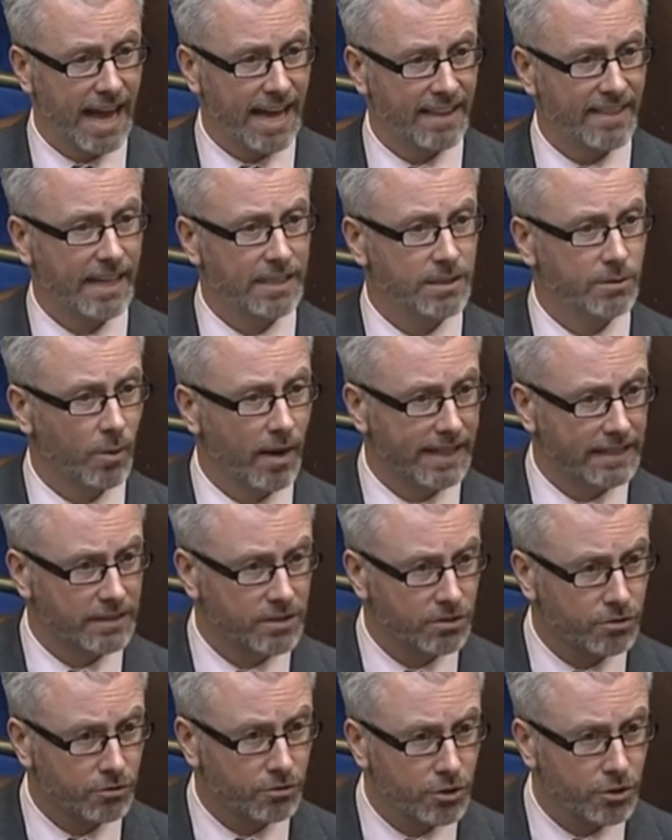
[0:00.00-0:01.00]
And that's why
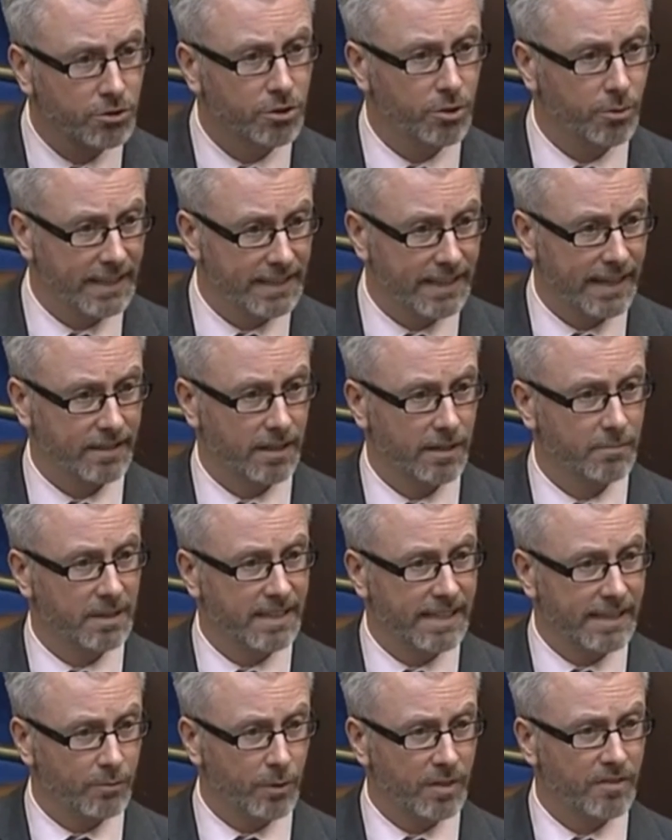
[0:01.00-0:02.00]
it's through doing that I
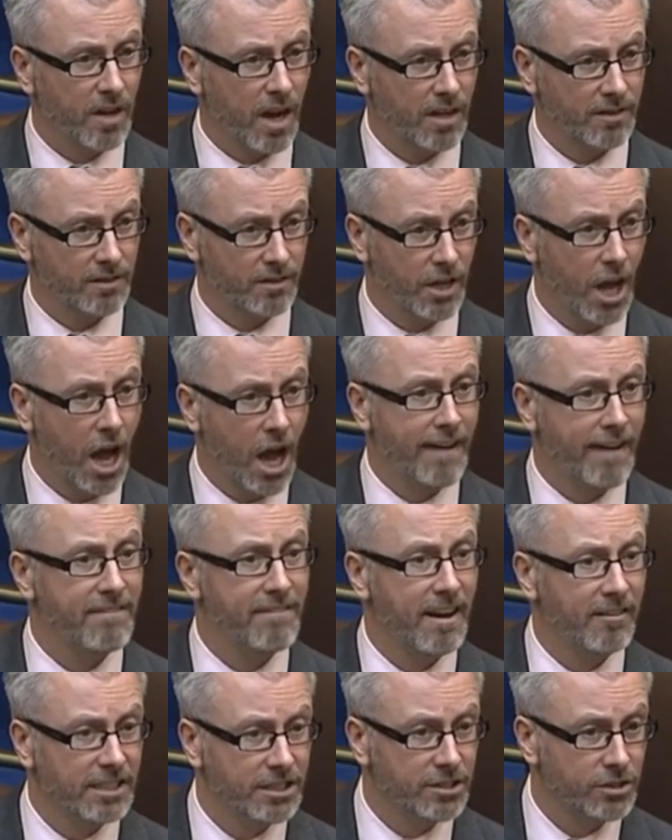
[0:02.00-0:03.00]
believe we've gotten a
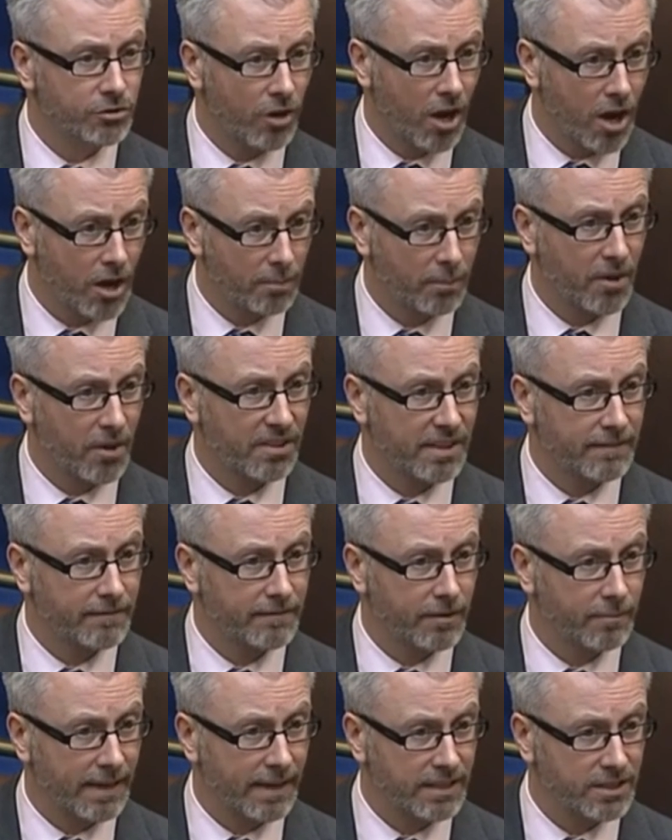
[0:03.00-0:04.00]
very strong birth
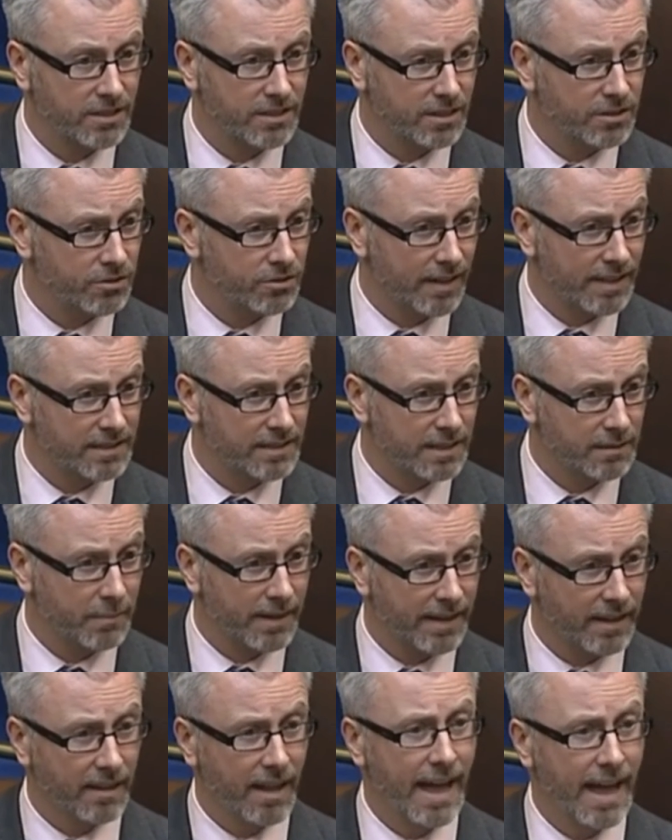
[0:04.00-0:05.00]
information and tracing
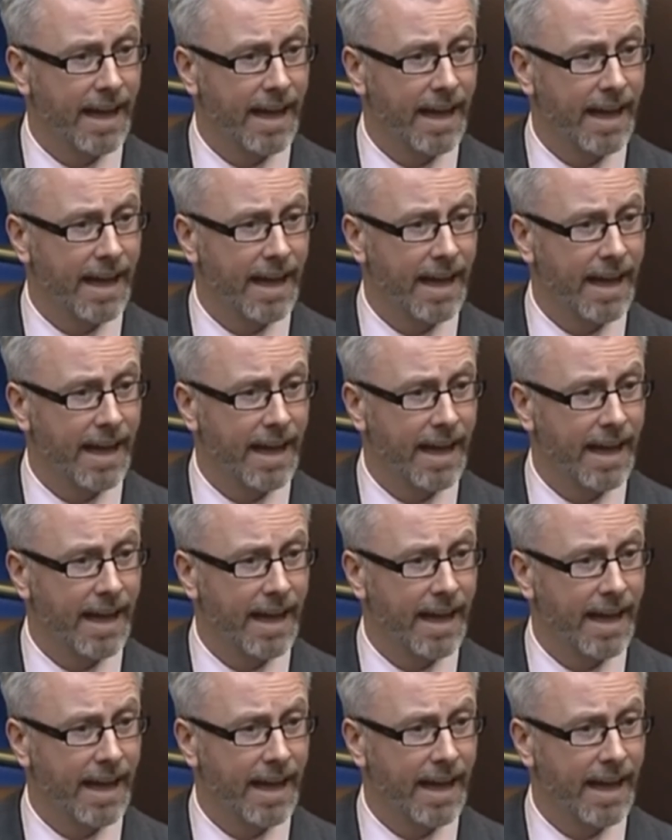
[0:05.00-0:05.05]
bill,